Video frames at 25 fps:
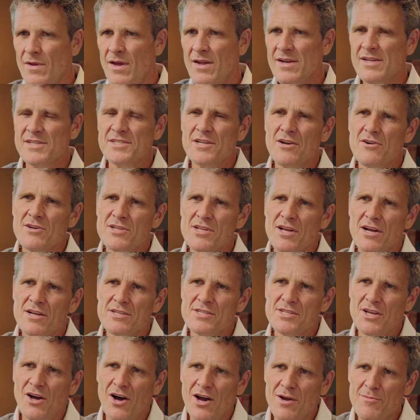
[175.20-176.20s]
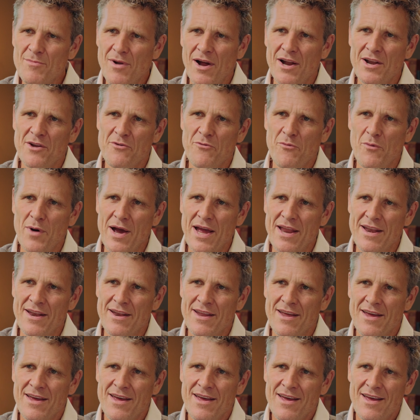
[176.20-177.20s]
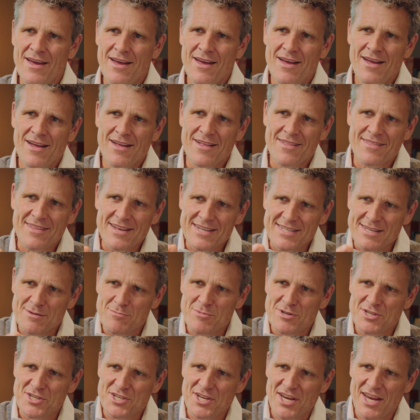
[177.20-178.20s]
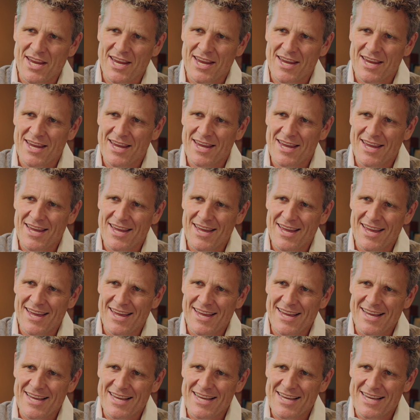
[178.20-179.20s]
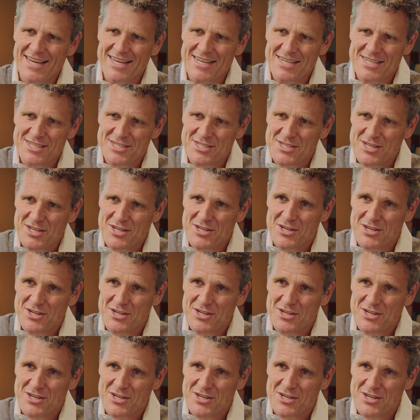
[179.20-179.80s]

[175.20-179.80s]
And is there a timeline of when this imaging is,